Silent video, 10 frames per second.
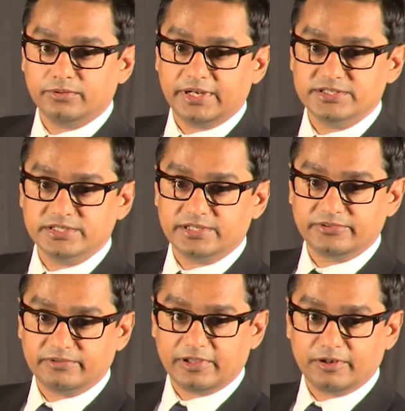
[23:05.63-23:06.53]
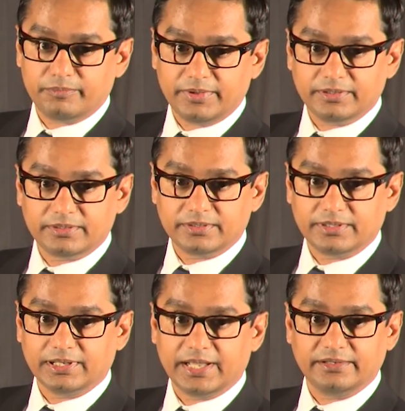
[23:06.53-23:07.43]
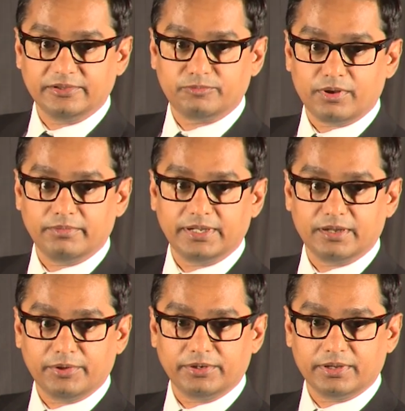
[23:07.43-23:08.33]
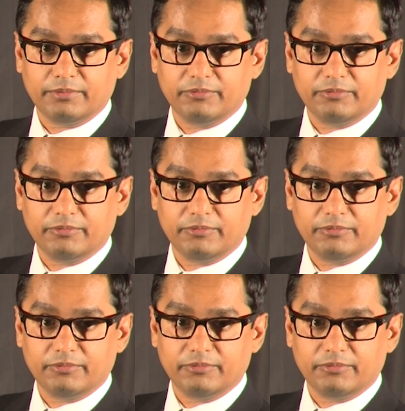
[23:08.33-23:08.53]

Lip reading: to an engine test development, the light is probably coming,